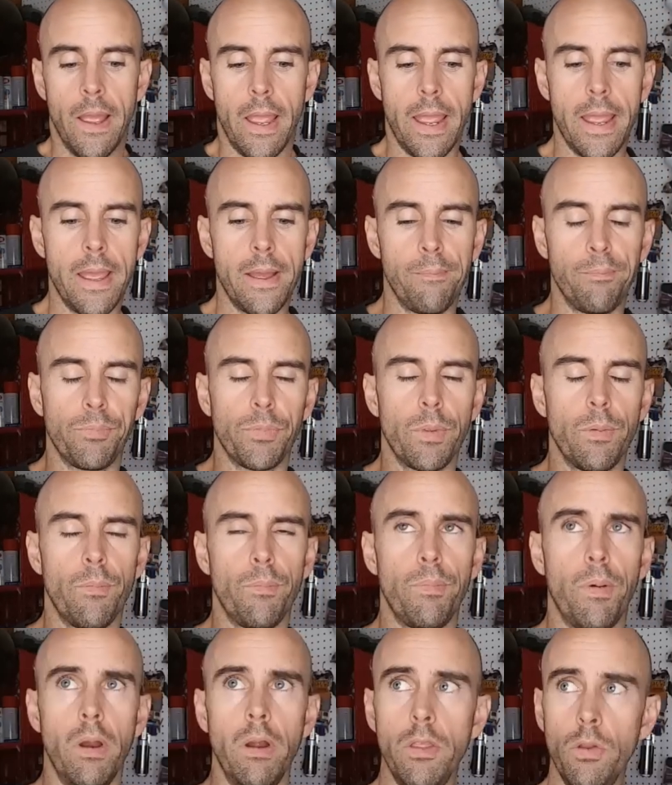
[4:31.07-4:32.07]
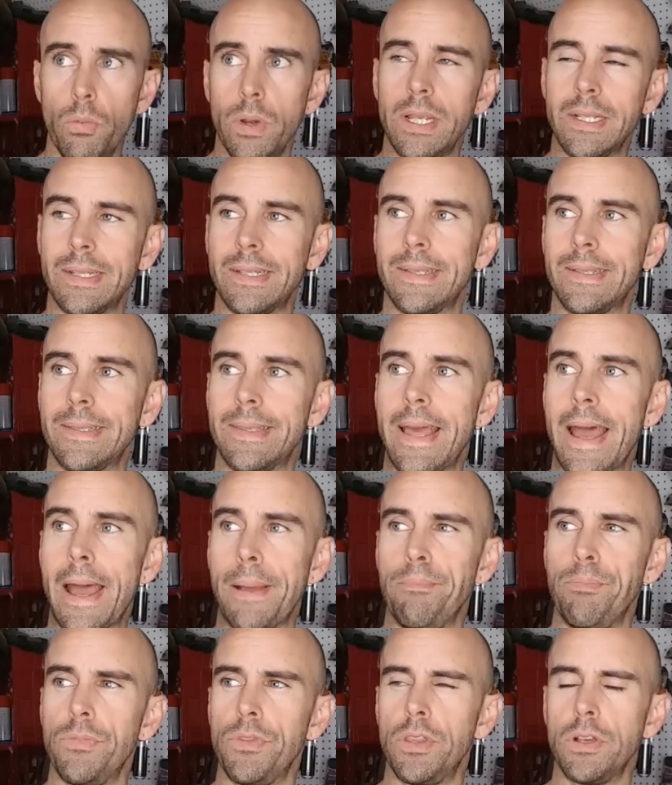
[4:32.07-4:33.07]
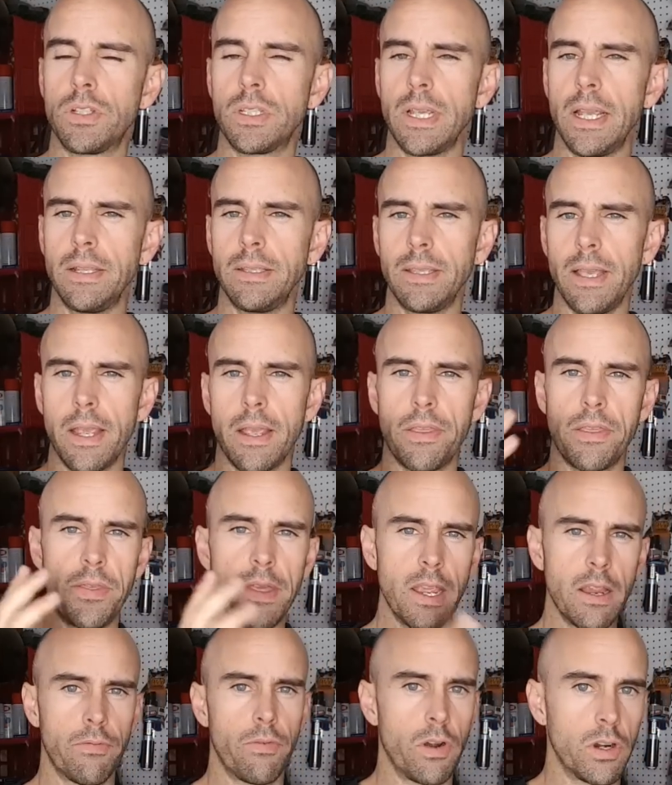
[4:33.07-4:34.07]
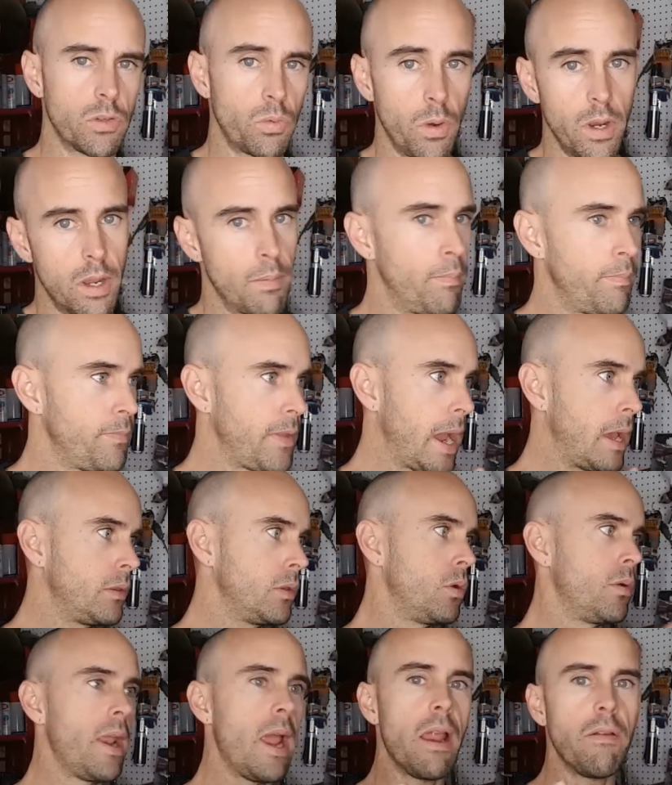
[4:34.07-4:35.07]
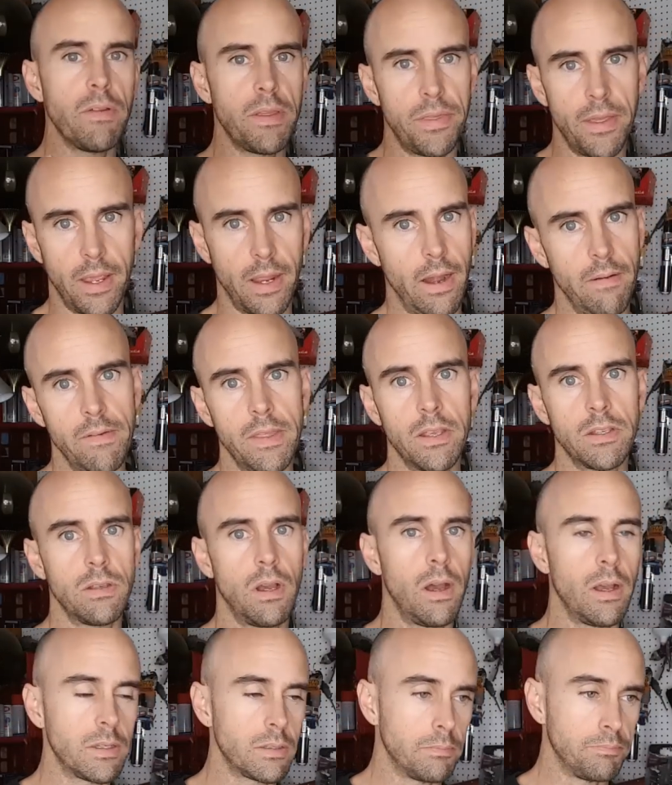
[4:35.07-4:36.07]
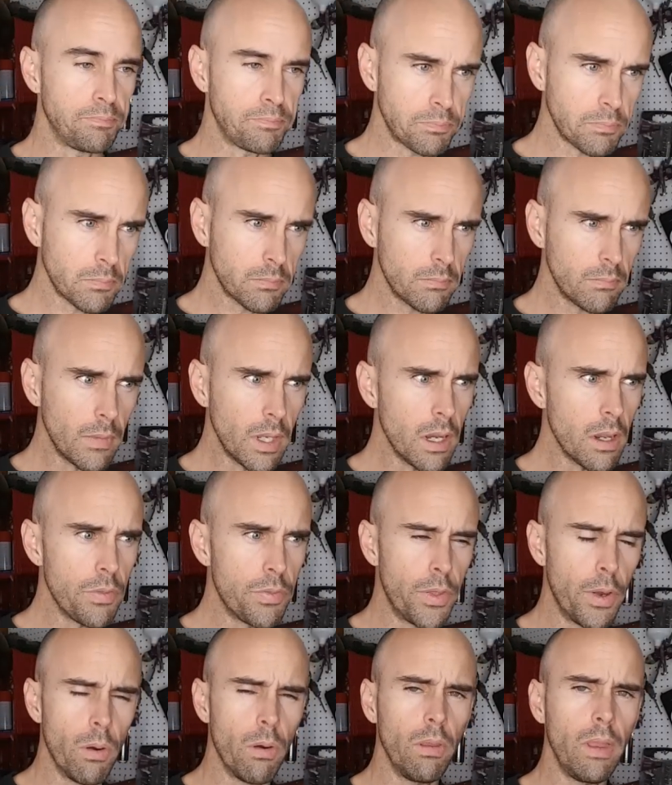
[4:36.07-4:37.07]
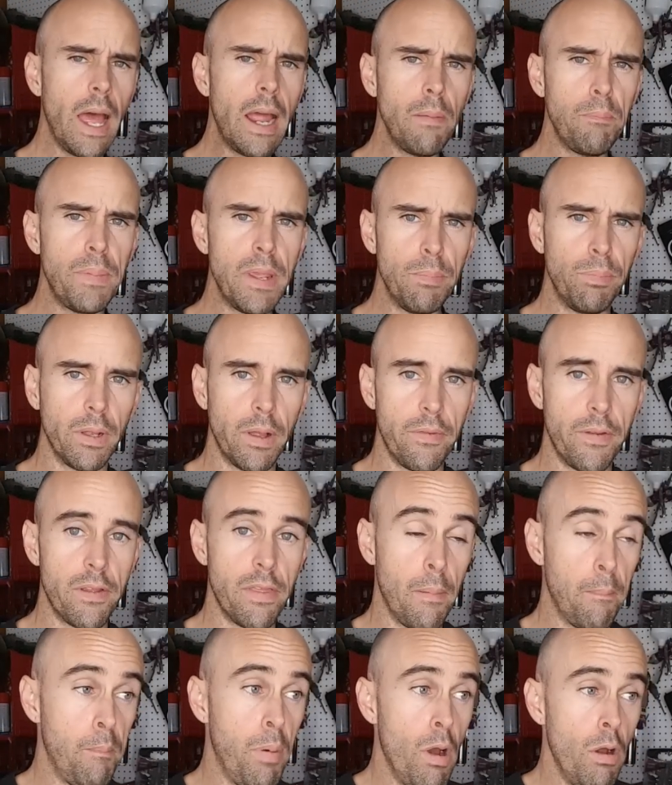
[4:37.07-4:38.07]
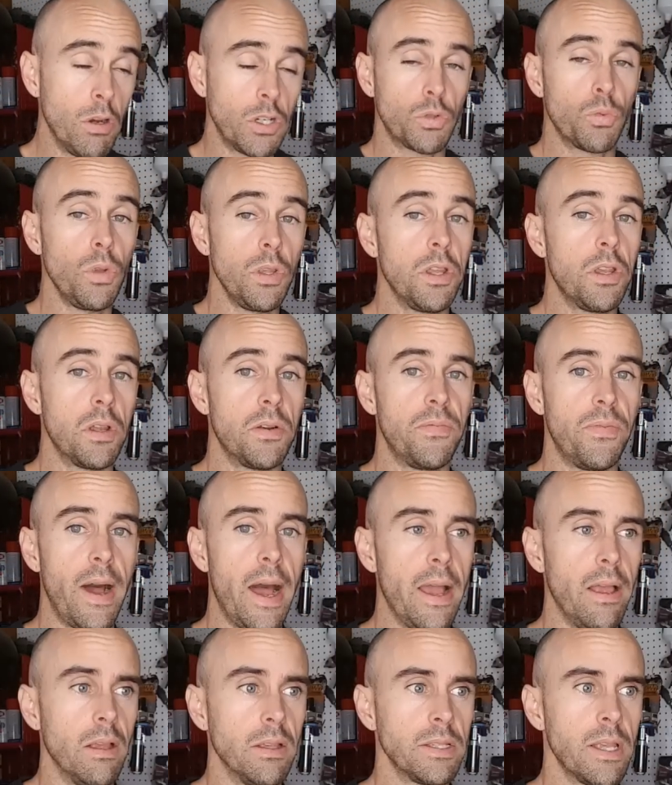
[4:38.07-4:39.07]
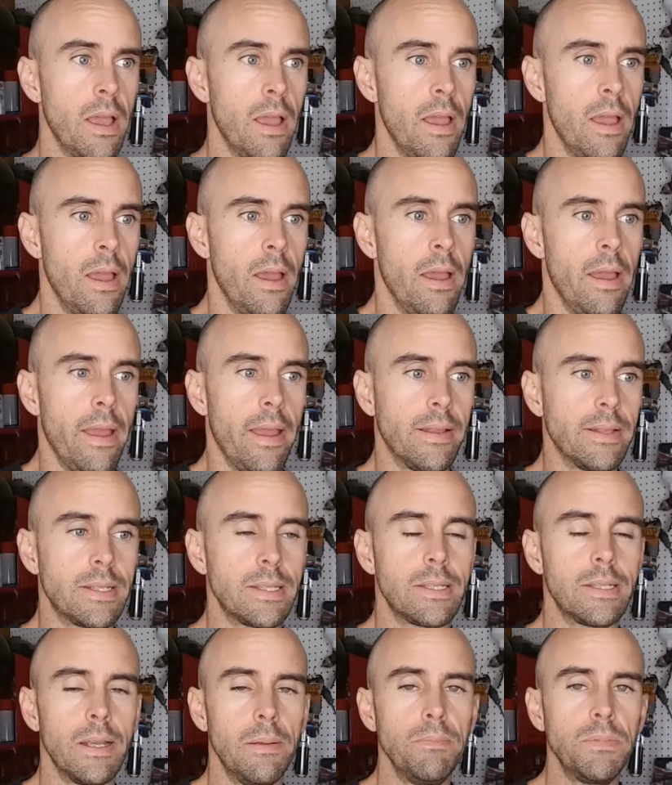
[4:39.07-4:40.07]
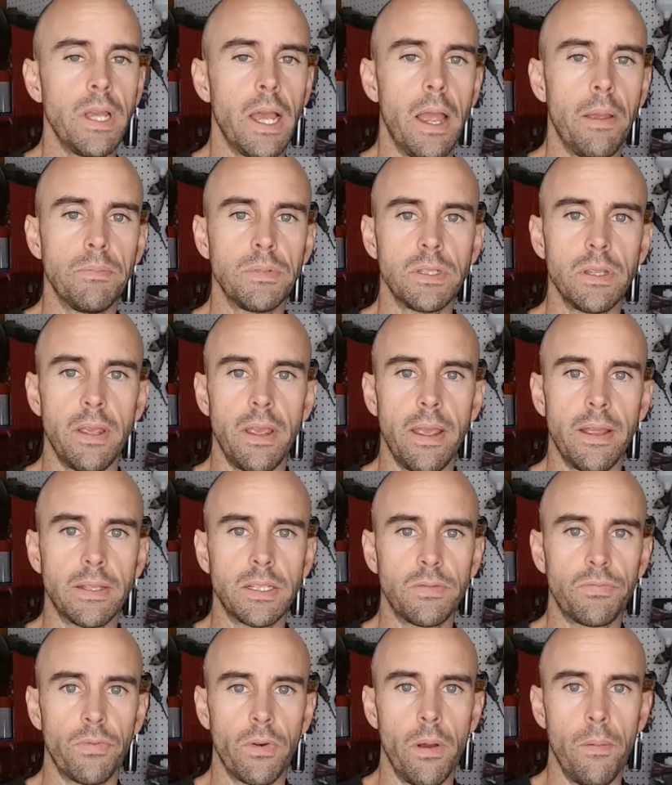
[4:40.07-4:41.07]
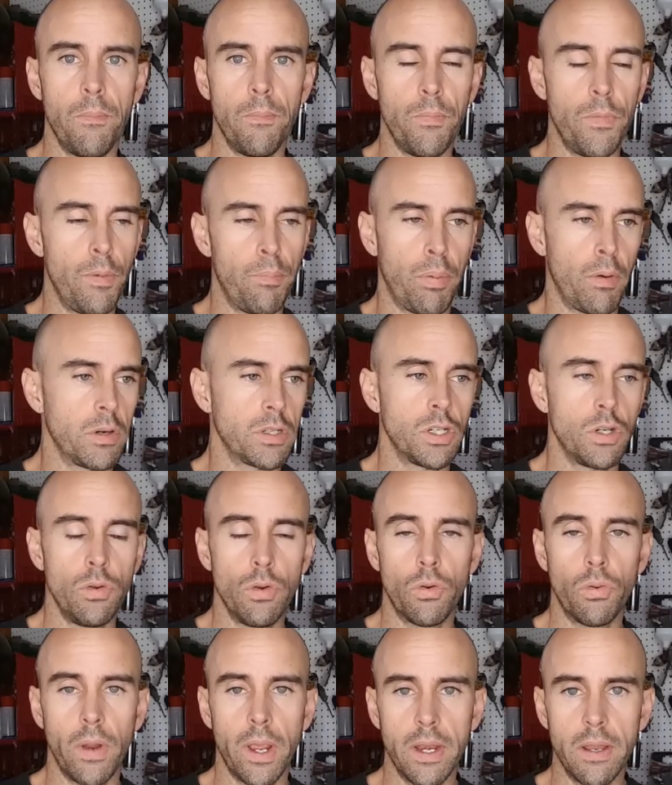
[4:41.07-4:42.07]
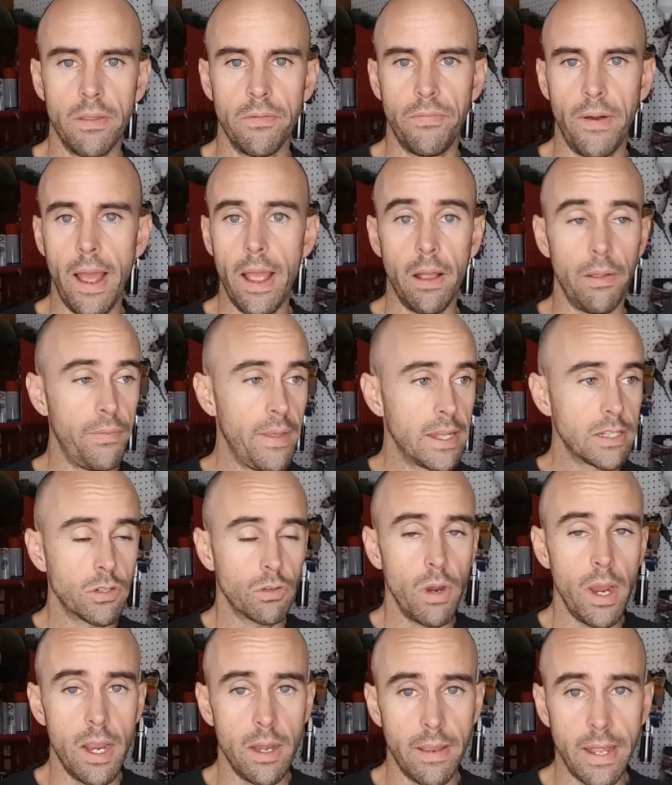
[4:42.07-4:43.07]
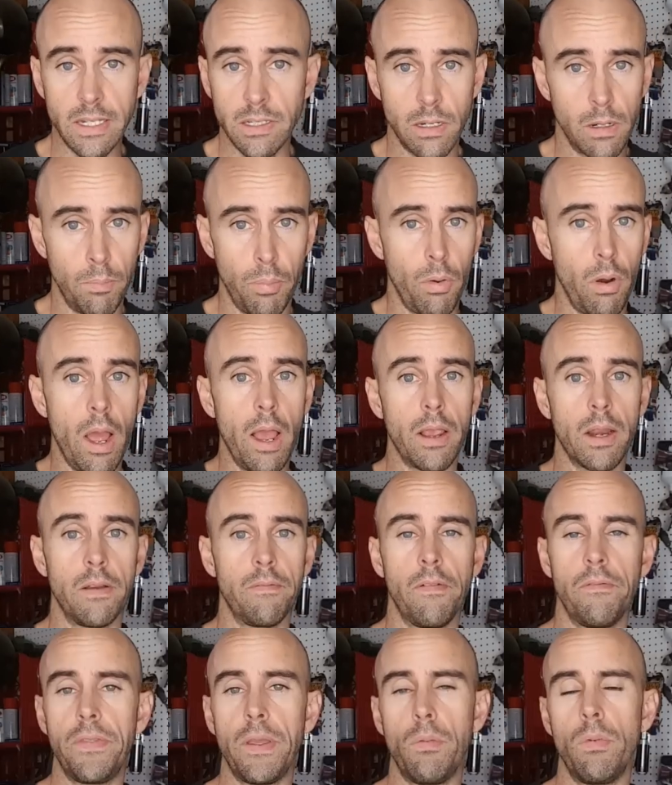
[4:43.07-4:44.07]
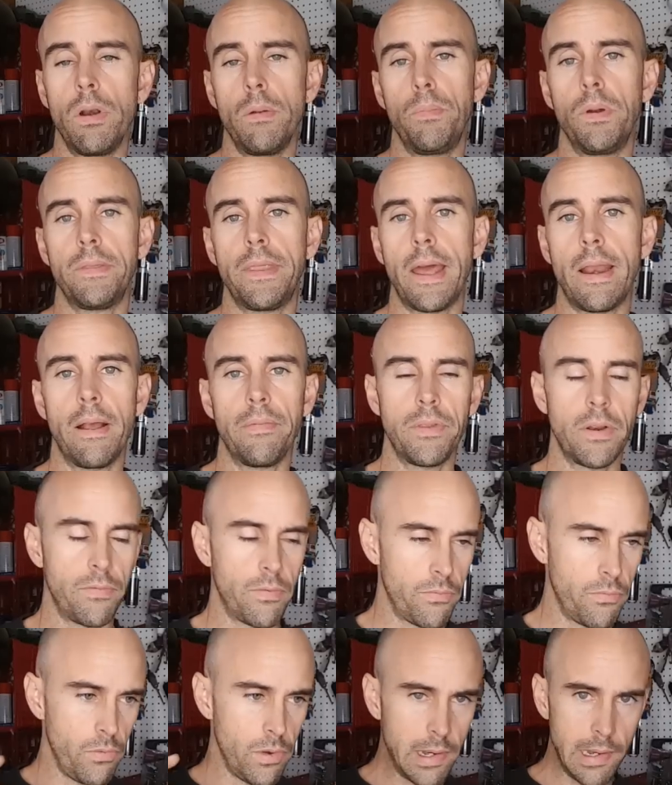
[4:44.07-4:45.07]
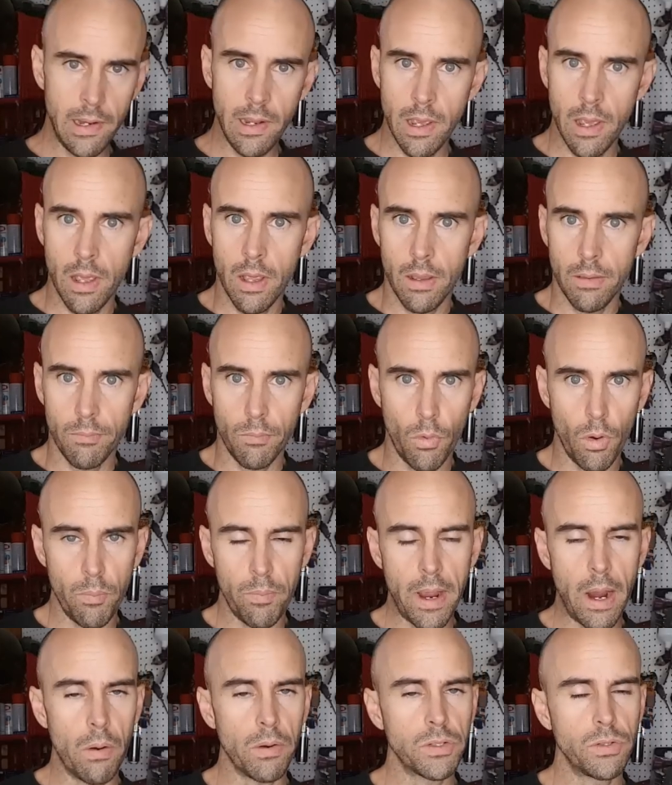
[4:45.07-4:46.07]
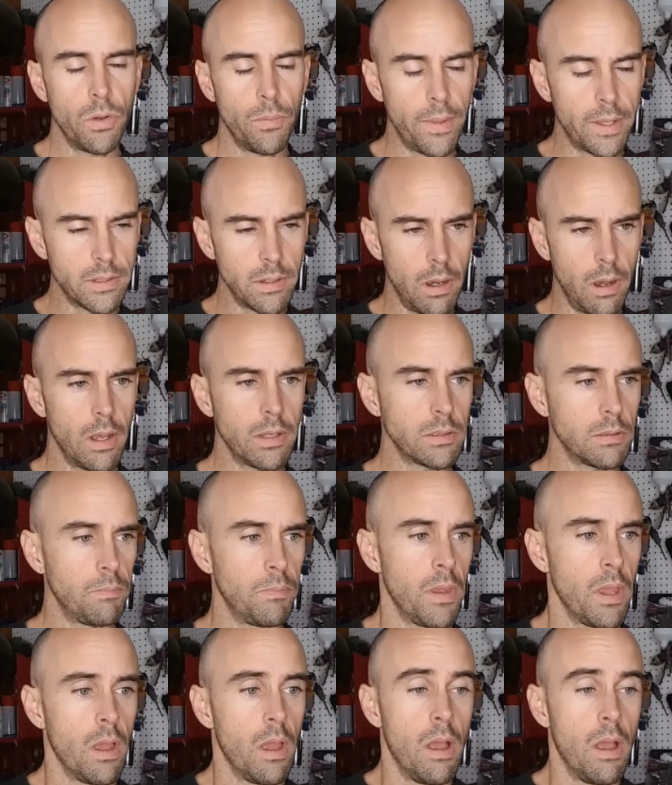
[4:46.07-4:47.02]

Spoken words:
And part of the reason is that there's sites like Thingiverse where you can download everything and everything's awesome. There are a lot of people on there that post really good files. And sometimes it's from the person who created the file. And that's great. And that's their prerogative. If they want to put that out there for free, more power to them. That's awesome.